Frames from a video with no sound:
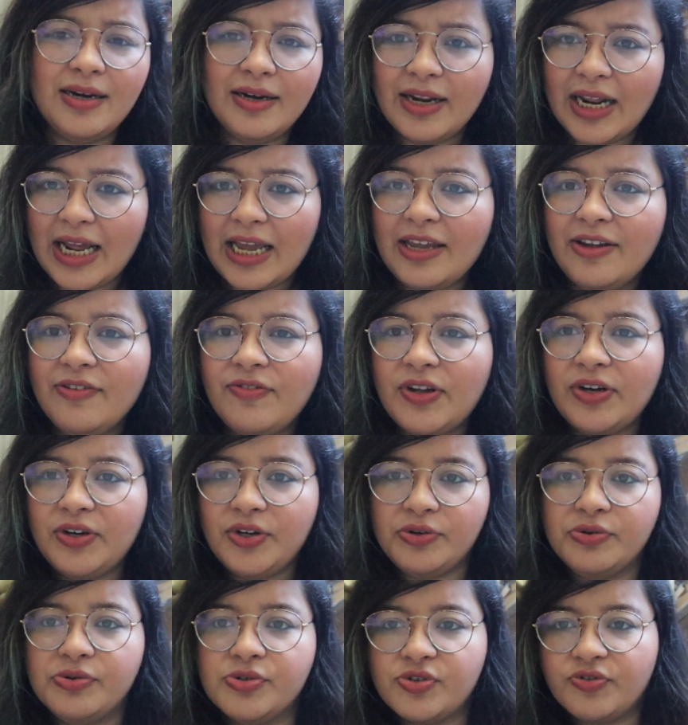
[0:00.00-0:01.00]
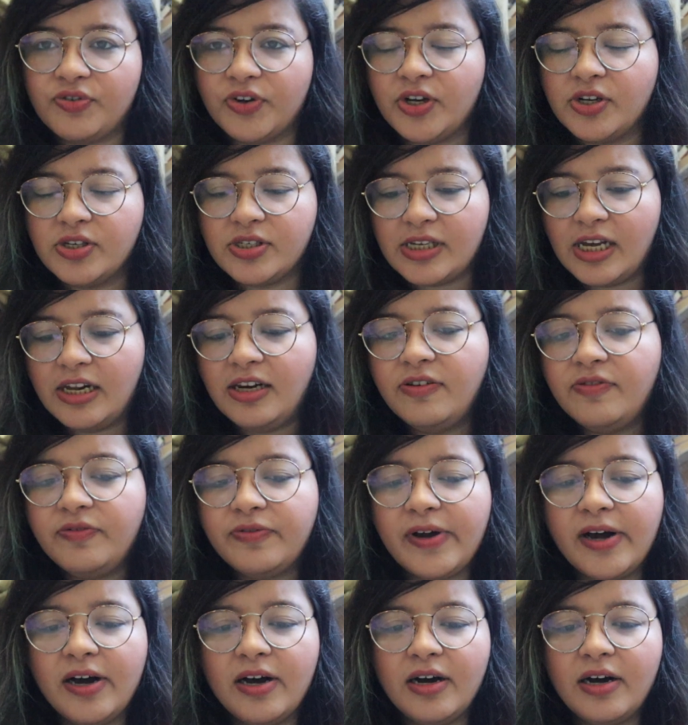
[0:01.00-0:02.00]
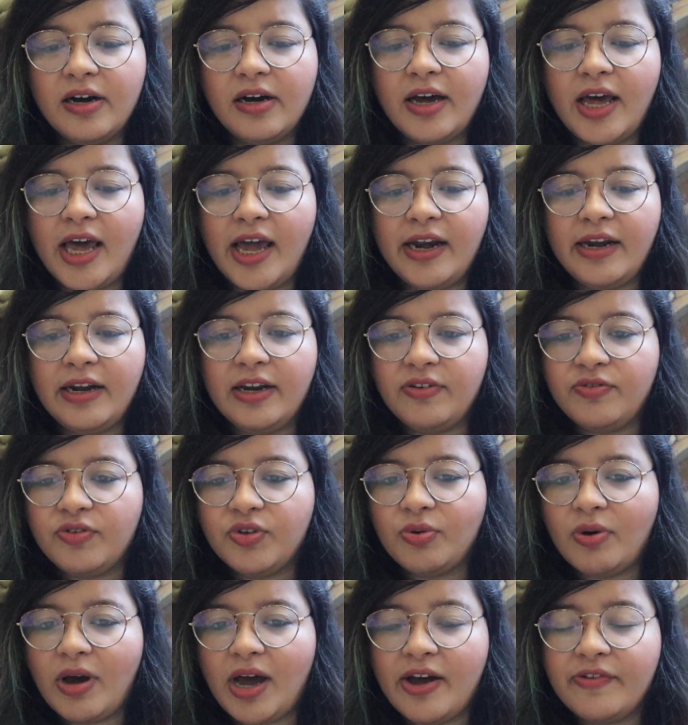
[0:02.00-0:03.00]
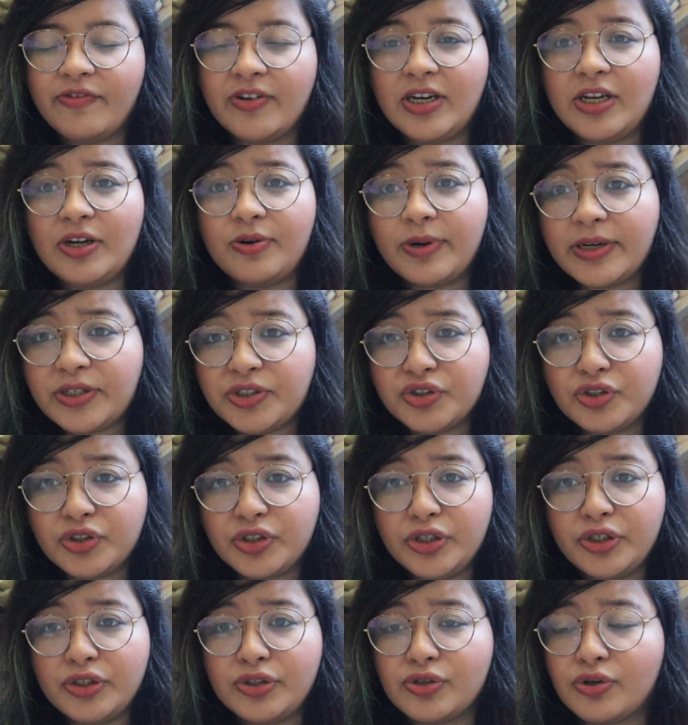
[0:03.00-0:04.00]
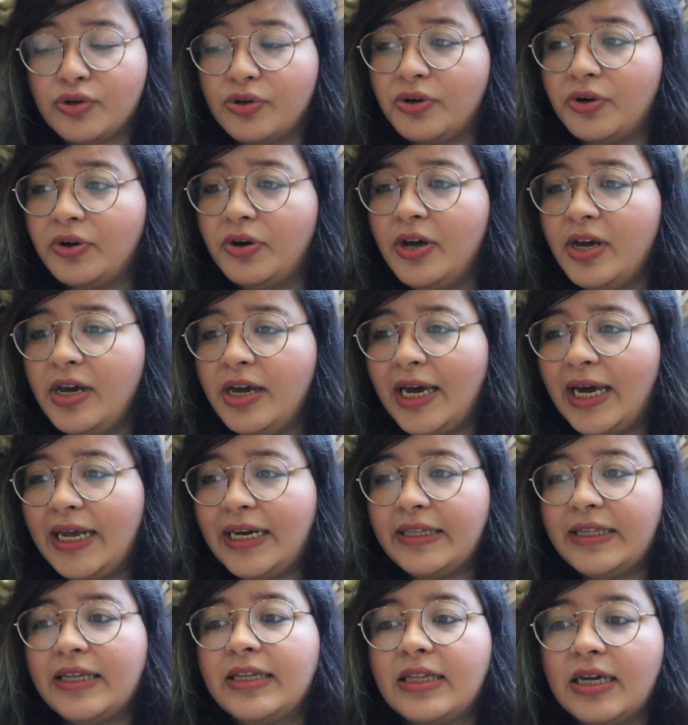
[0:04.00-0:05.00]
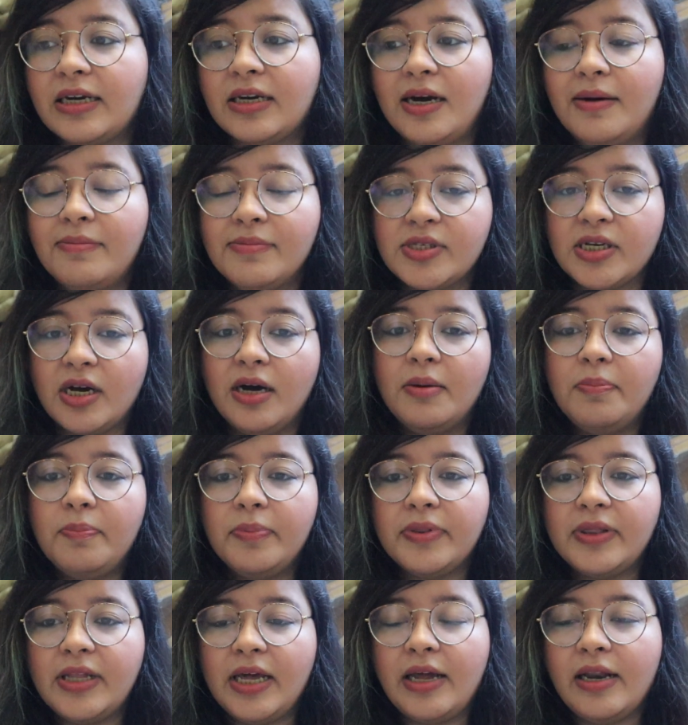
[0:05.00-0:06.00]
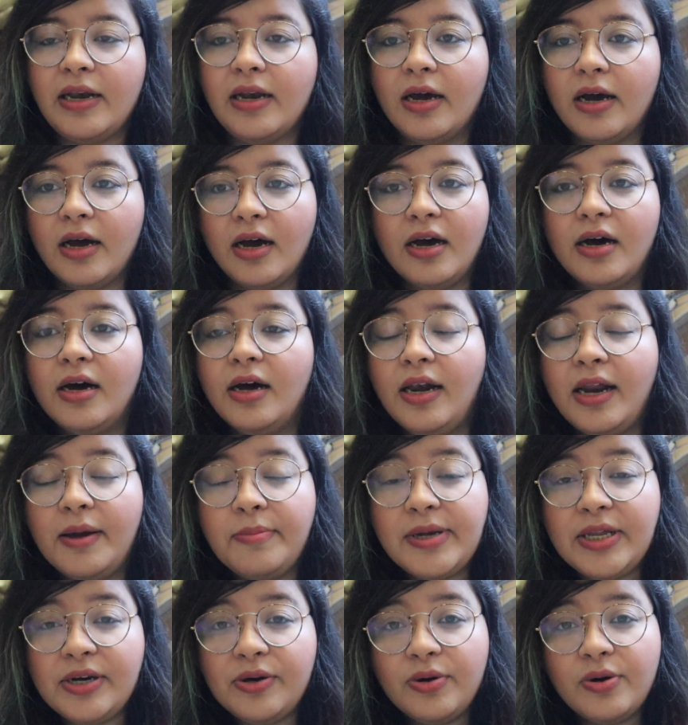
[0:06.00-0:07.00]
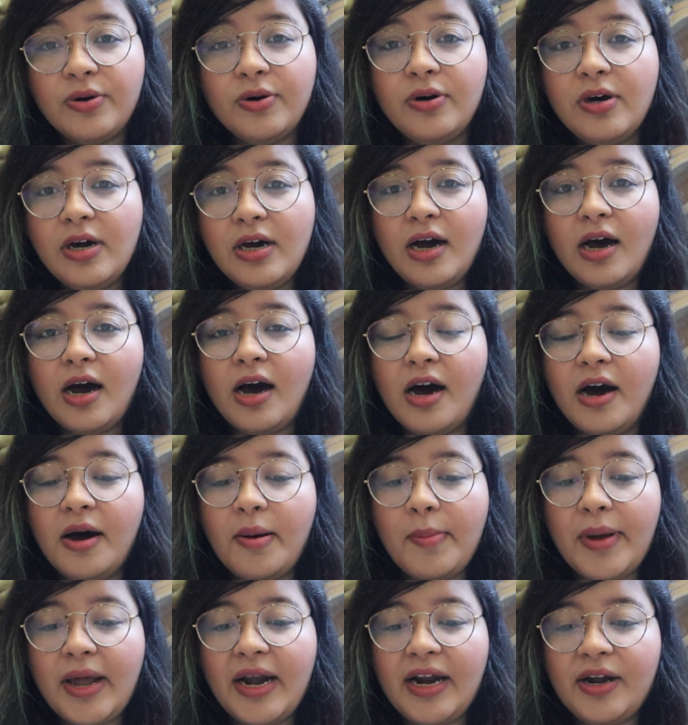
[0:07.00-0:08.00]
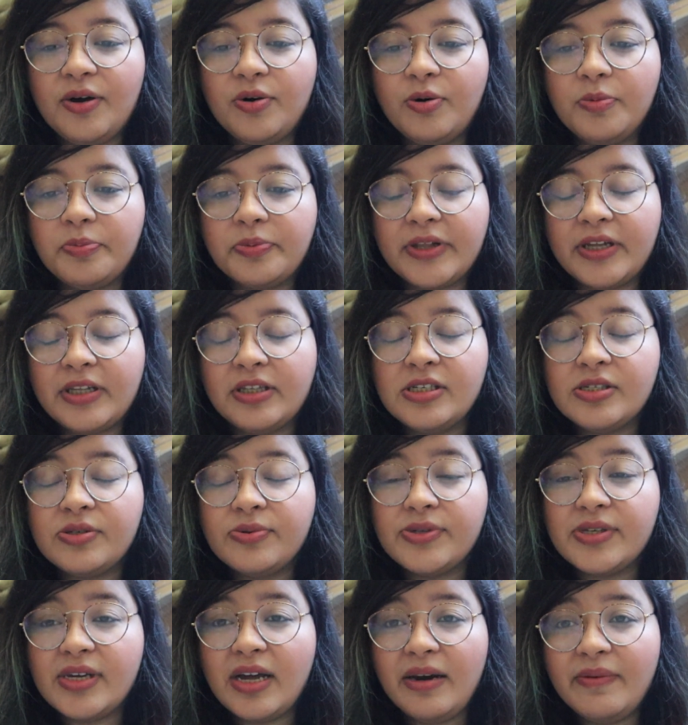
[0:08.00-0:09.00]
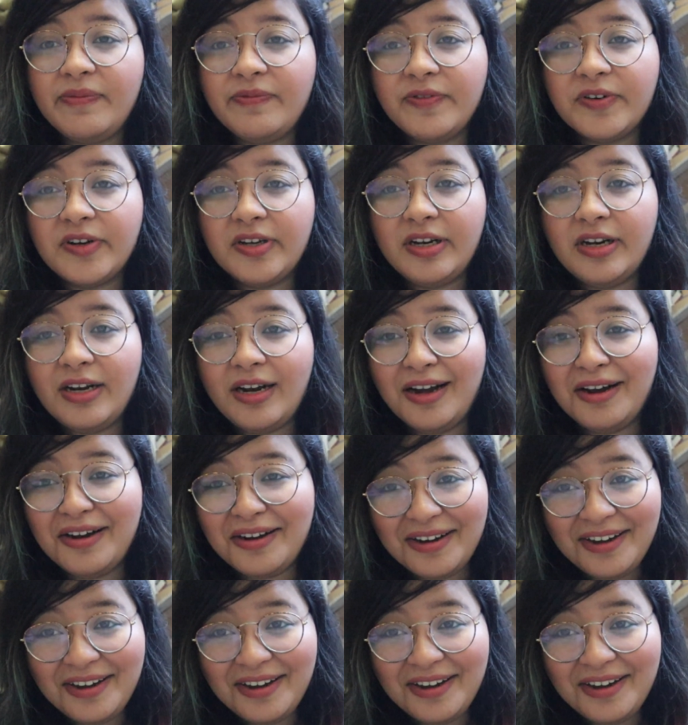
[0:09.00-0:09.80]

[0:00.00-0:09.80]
drive and use for yourself. And if you have any questions or anything that comes up, then let me know, and I hope that this was helpful.